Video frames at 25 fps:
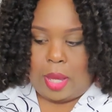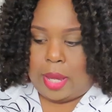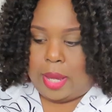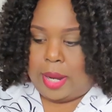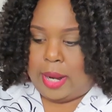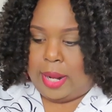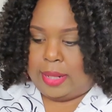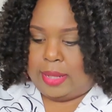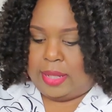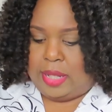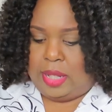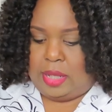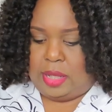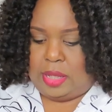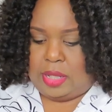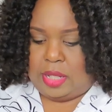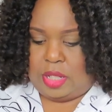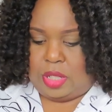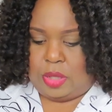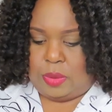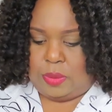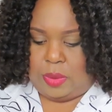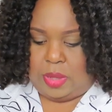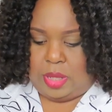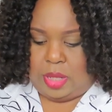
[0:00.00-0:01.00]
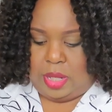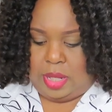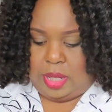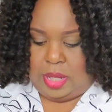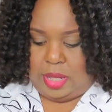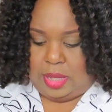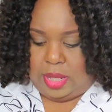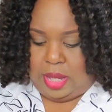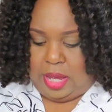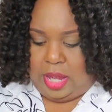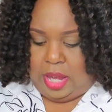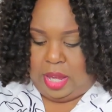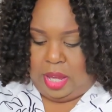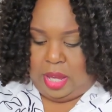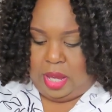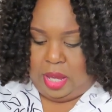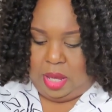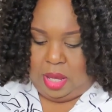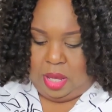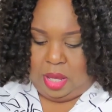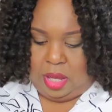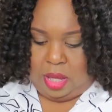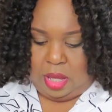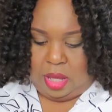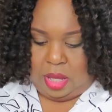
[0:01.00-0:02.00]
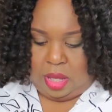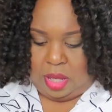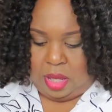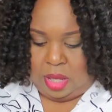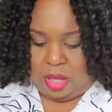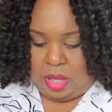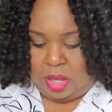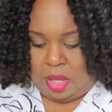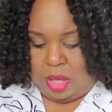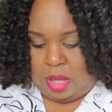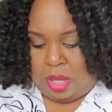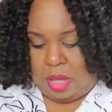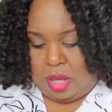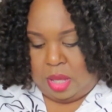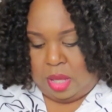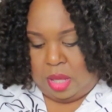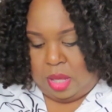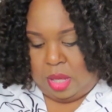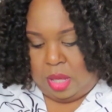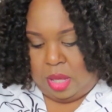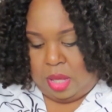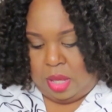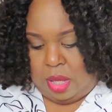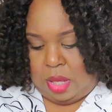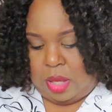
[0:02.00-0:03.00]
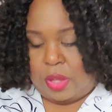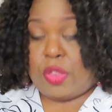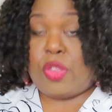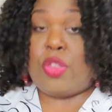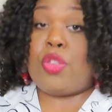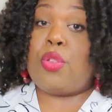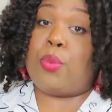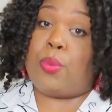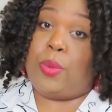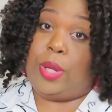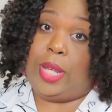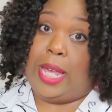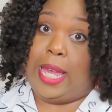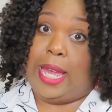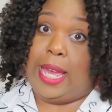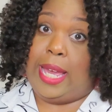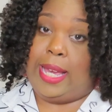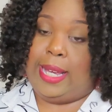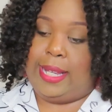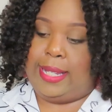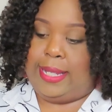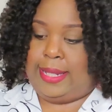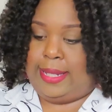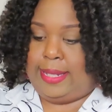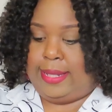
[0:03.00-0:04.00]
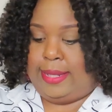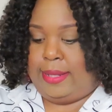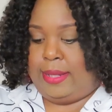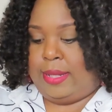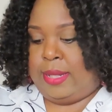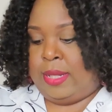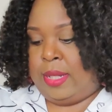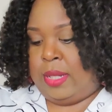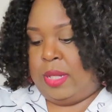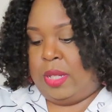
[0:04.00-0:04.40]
and I think this one is a 3X